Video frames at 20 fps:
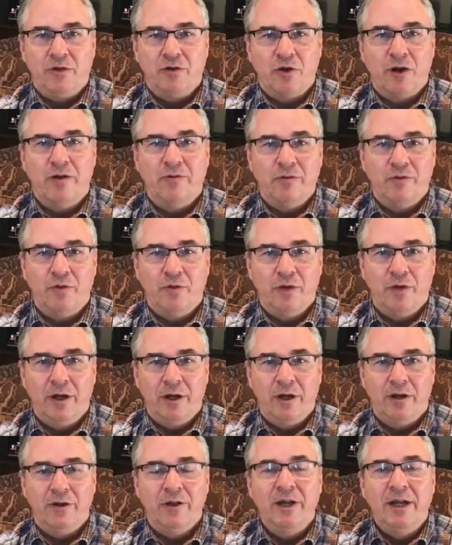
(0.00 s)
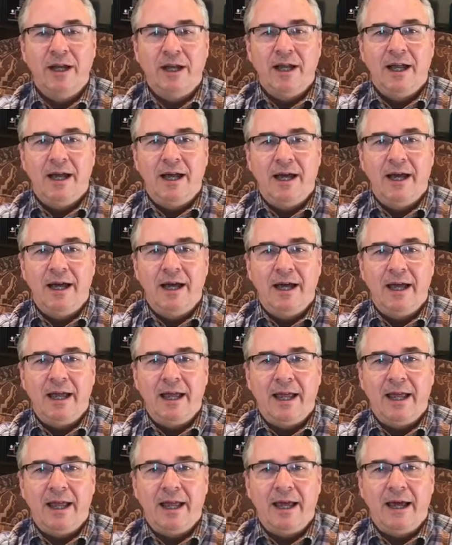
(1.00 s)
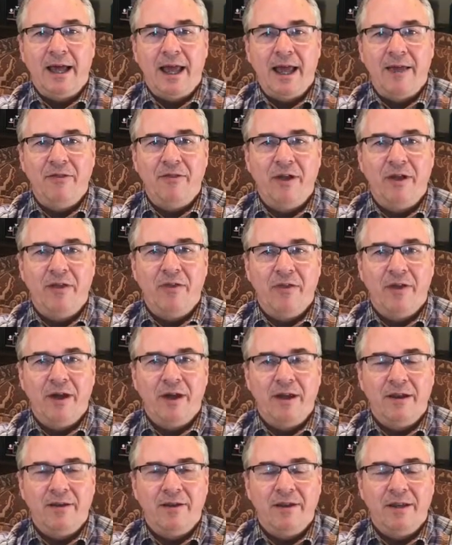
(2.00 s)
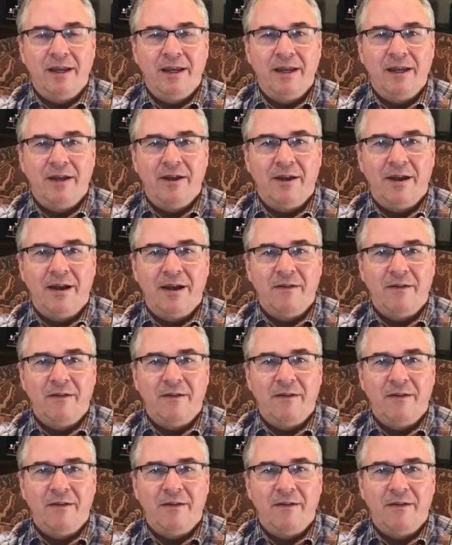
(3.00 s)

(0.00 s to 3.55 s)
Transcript: truffle oil, and then the